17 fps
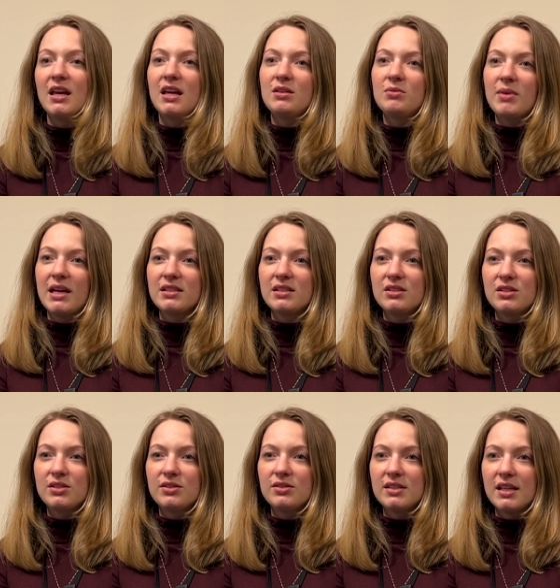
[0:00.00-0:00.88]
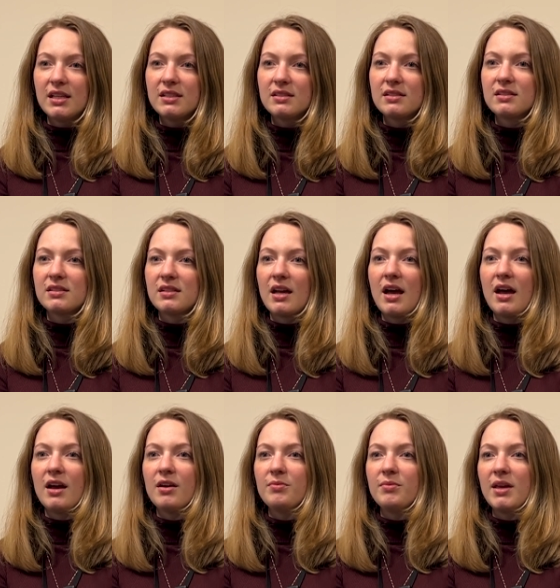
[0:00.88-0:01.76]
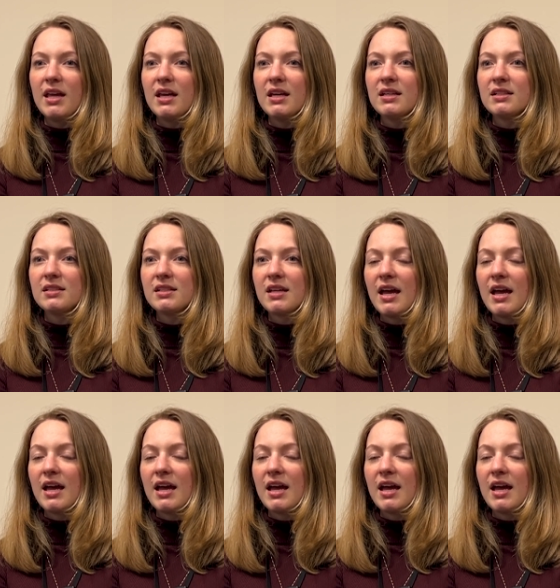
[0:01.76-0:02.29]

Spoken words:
in Massachusetts, and